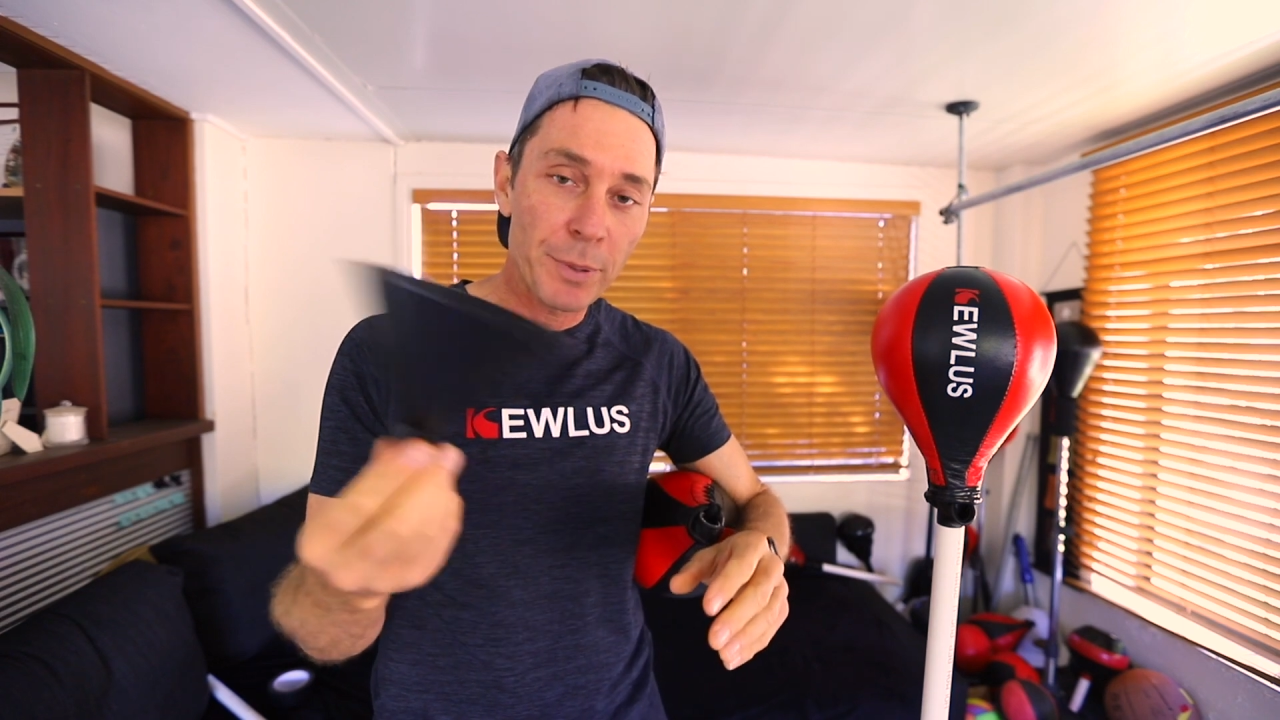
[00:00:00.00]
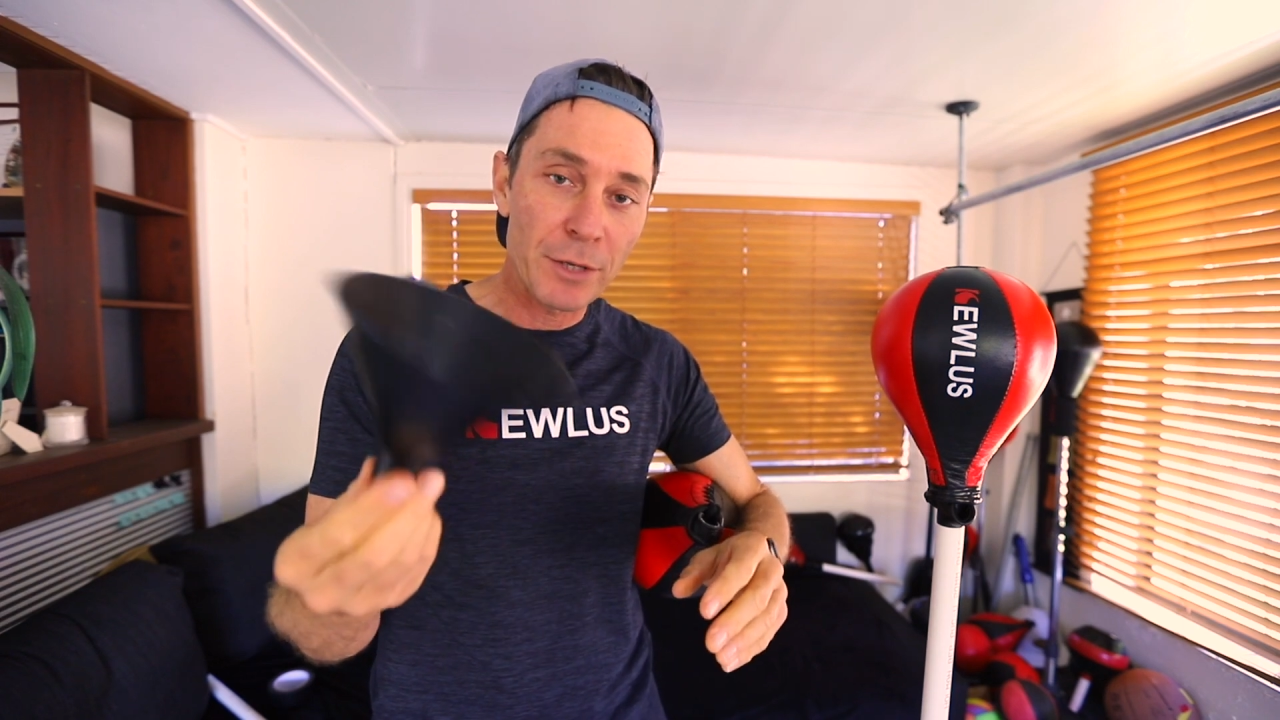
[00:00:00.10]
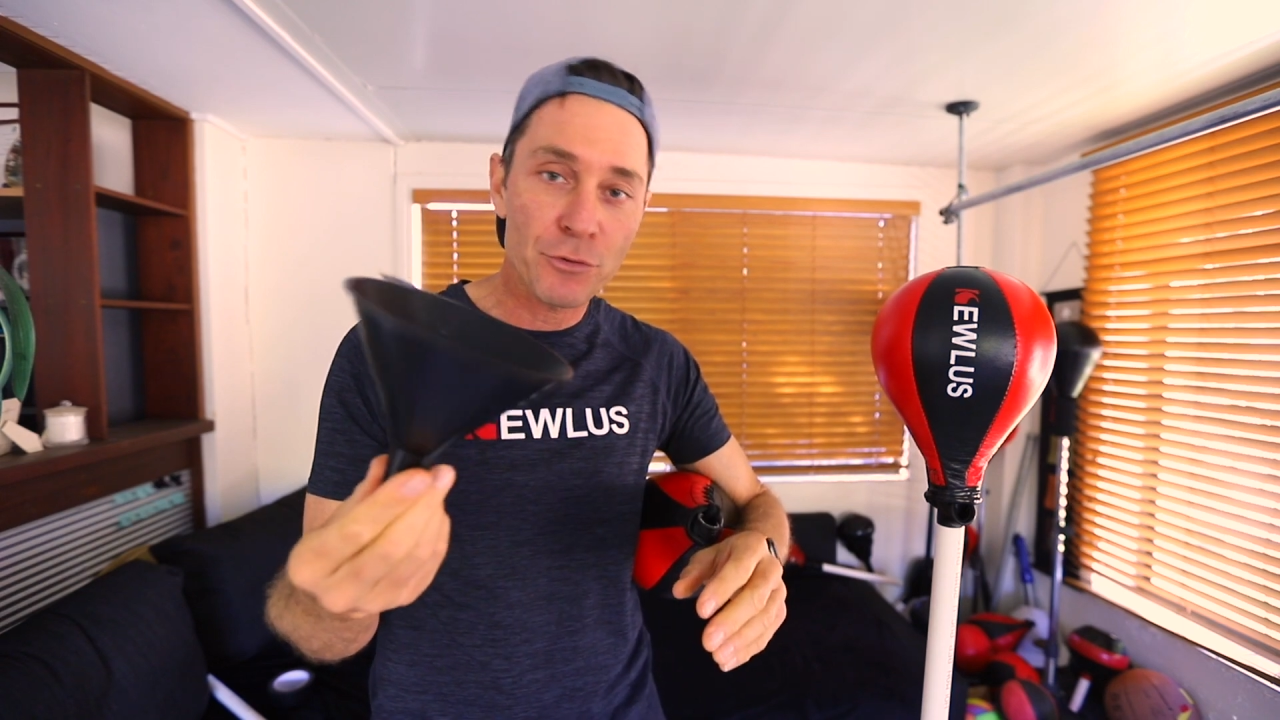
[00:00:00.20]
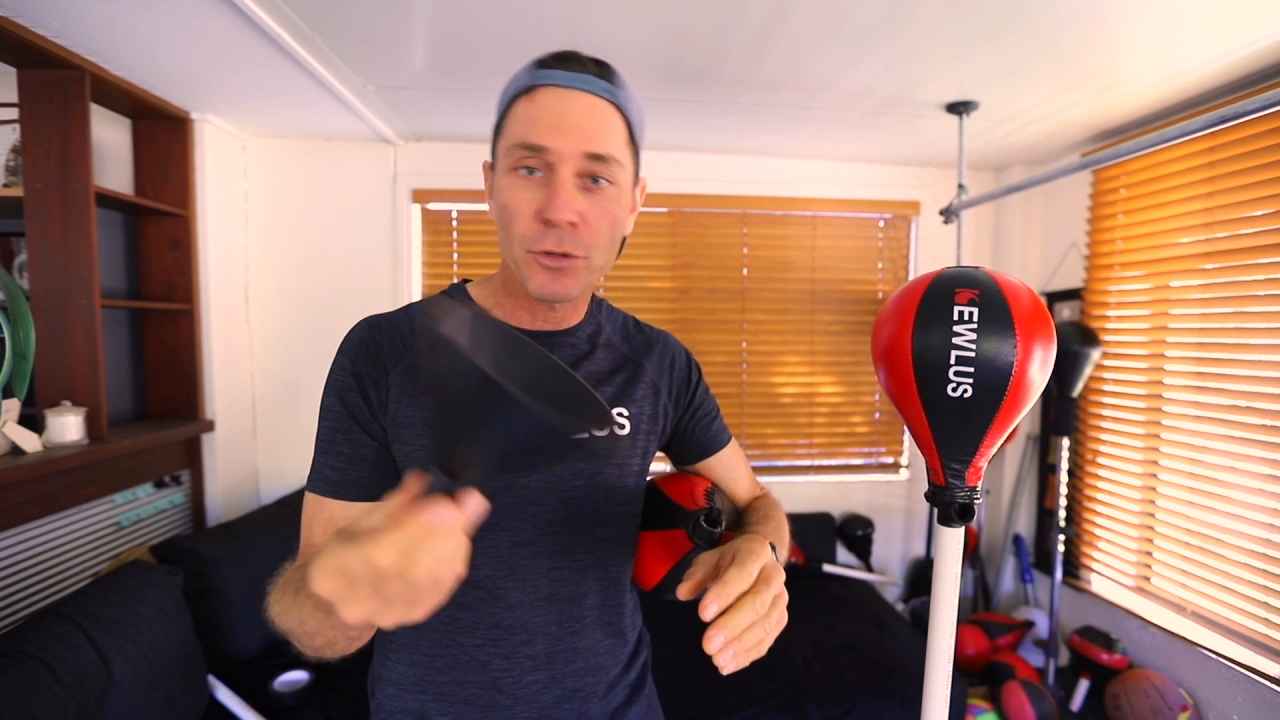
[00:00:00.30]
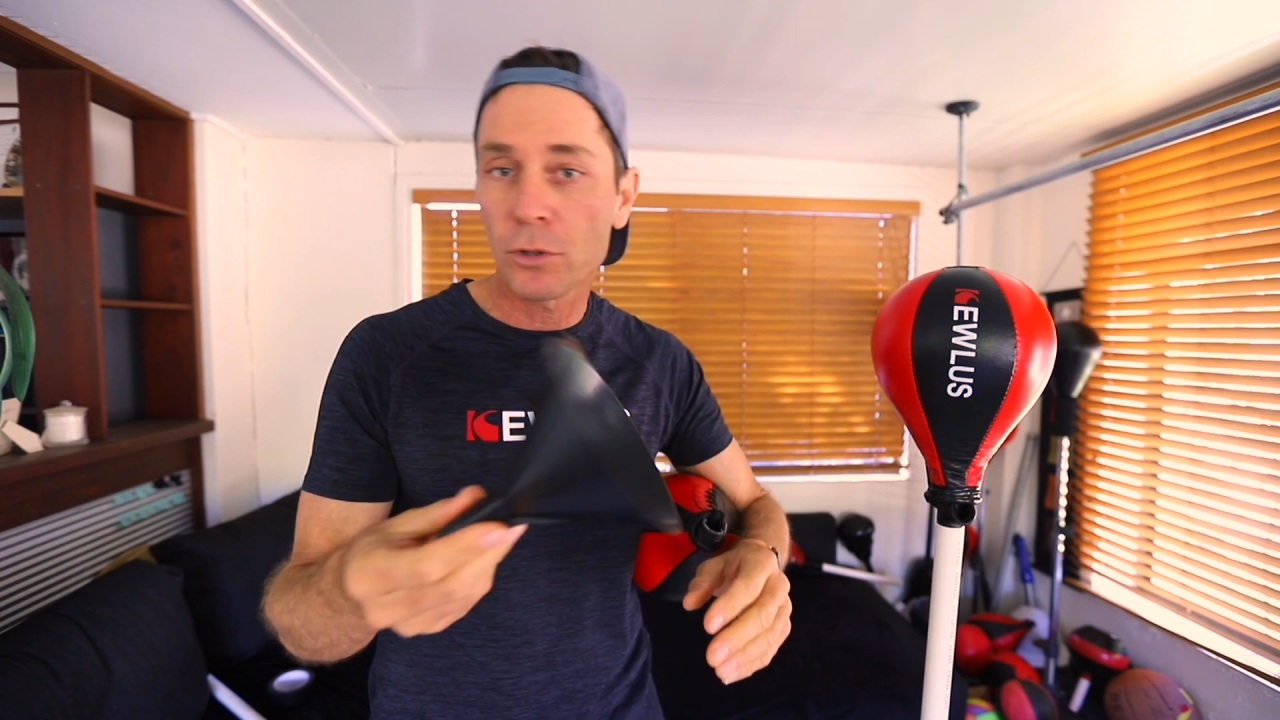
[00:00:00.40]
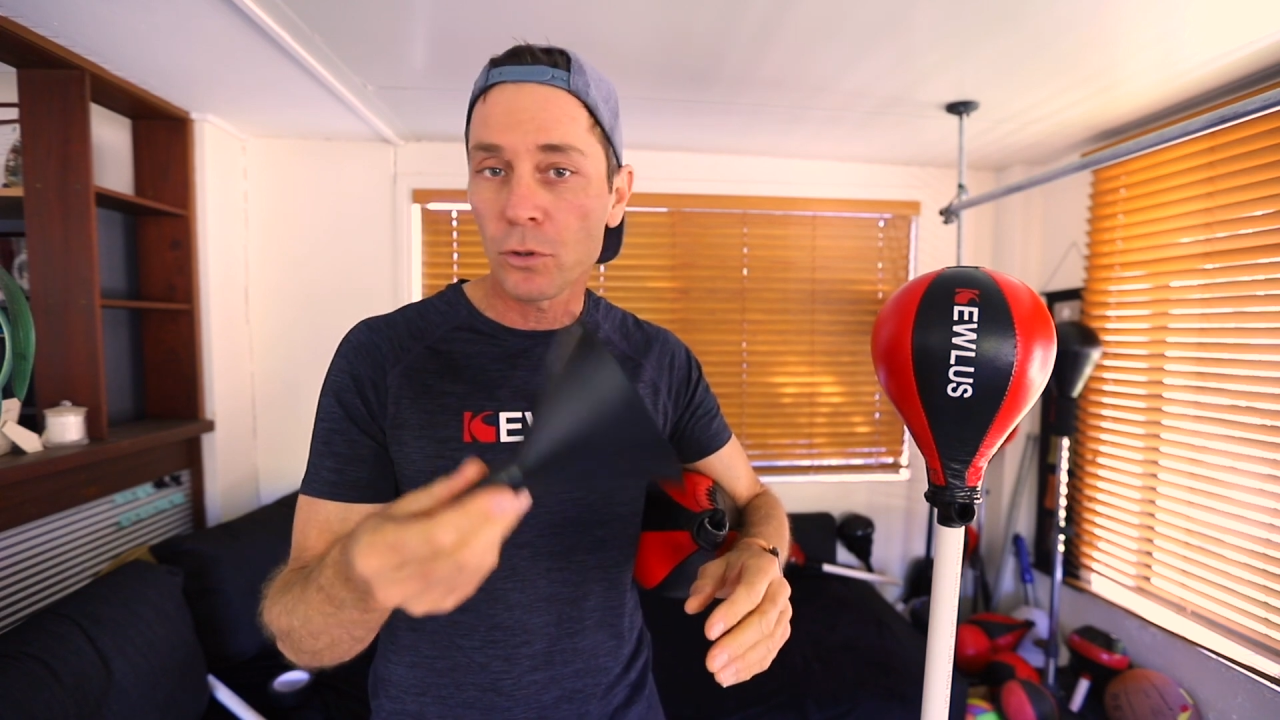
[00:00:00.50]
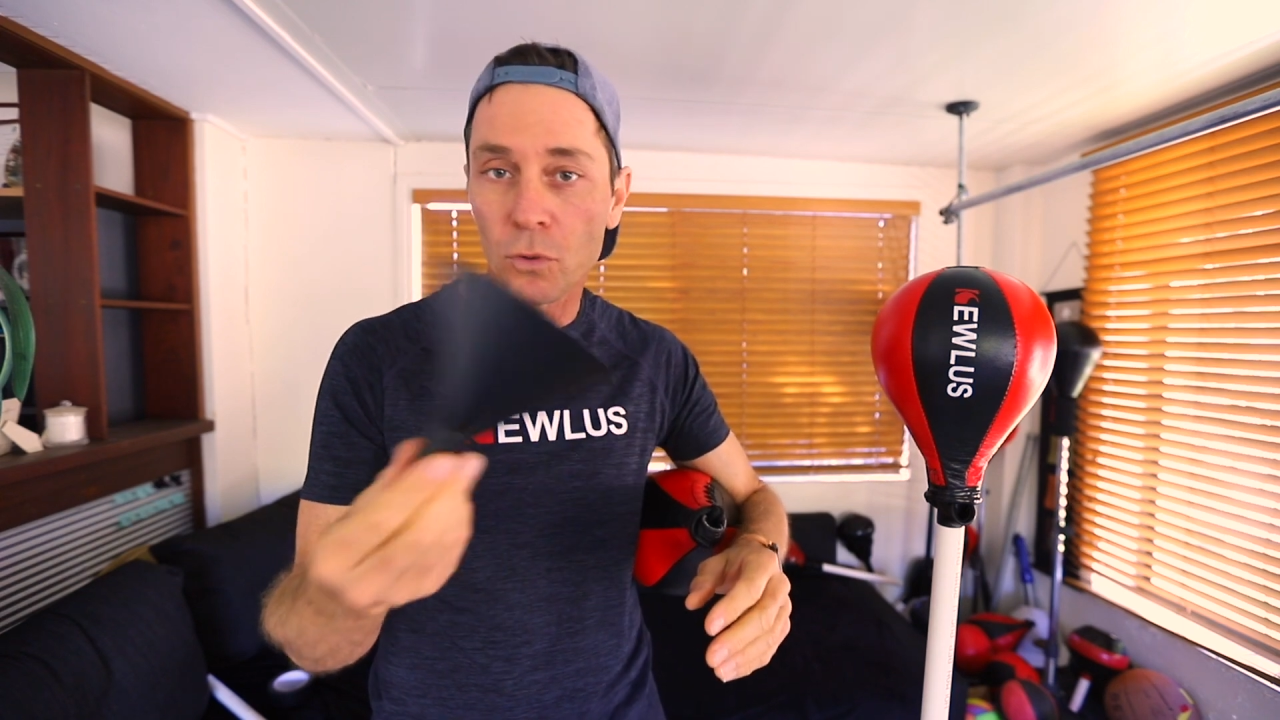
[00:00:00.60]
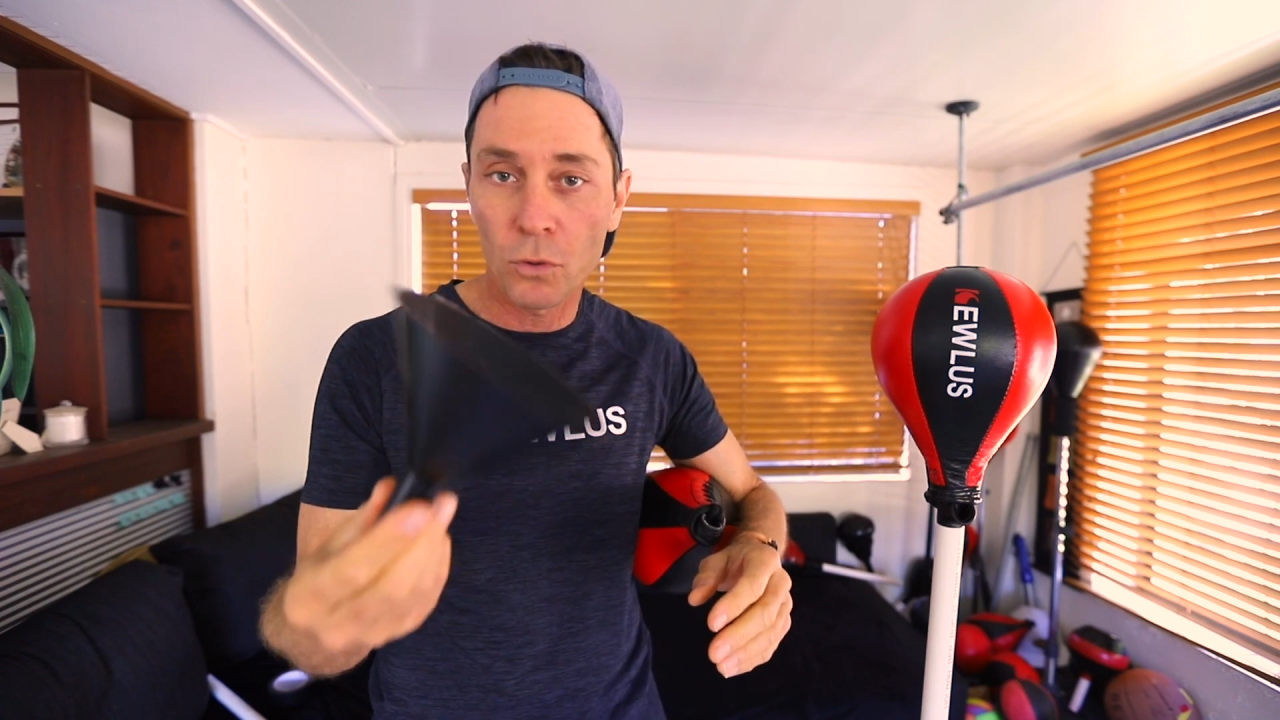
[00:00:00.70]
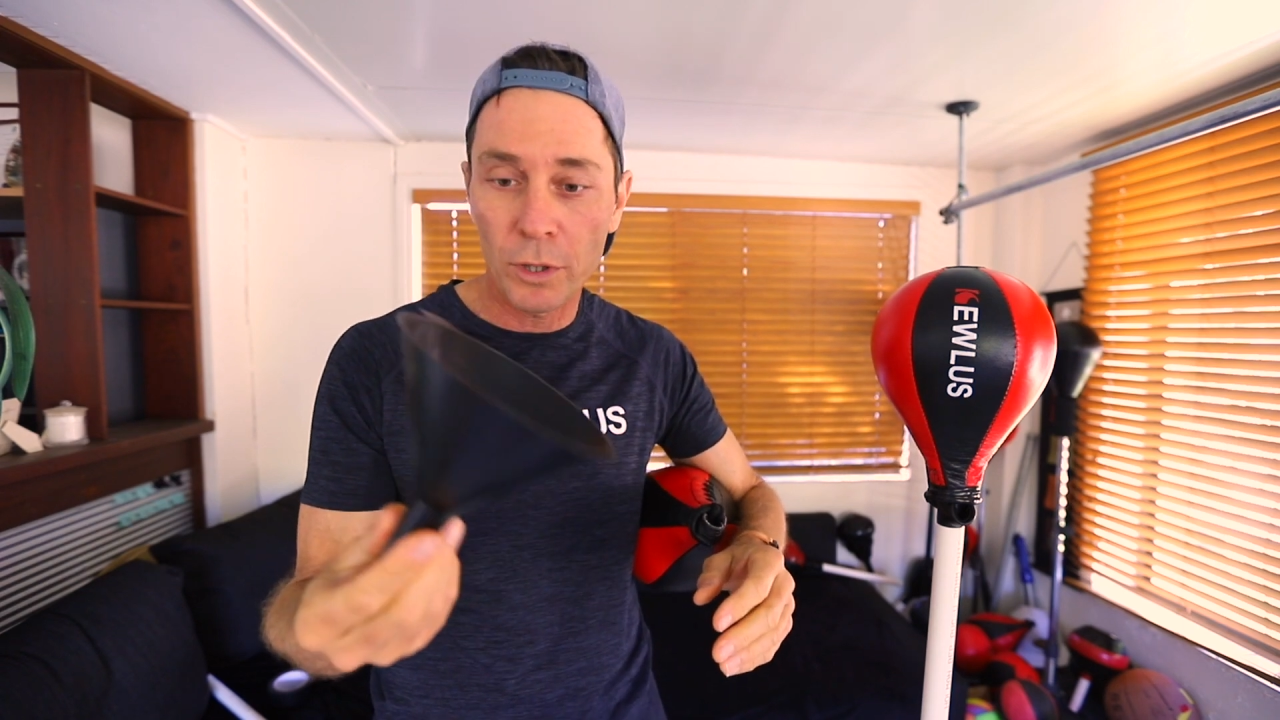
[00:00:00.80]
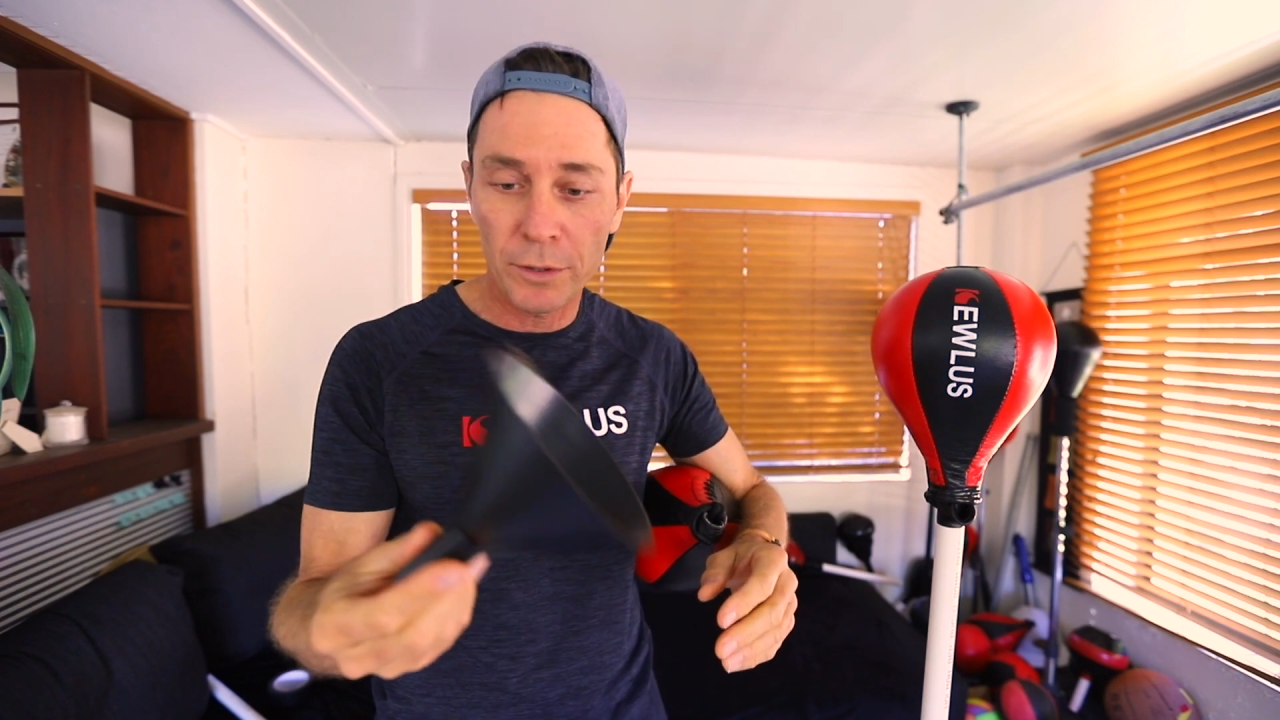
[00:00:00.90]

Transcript: petrol or